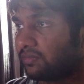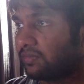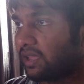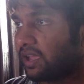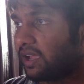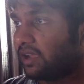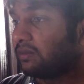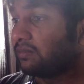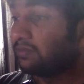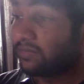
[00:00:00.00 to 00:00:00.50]

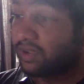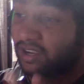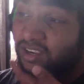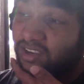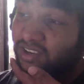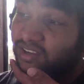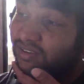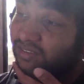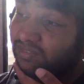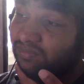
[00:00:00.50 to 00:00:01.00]
I
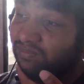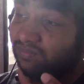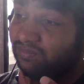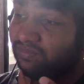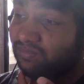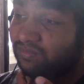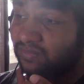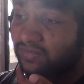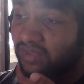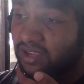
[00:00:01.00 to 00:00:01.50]

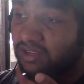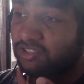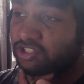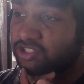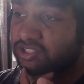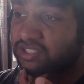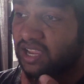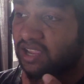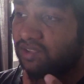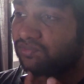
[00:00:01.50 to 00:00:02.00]

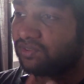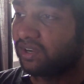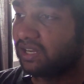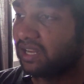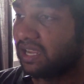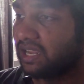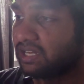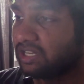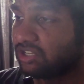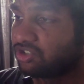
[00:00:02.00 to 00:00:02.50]
just can't find
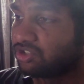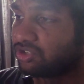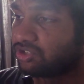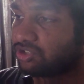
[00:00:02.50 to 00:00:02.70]
any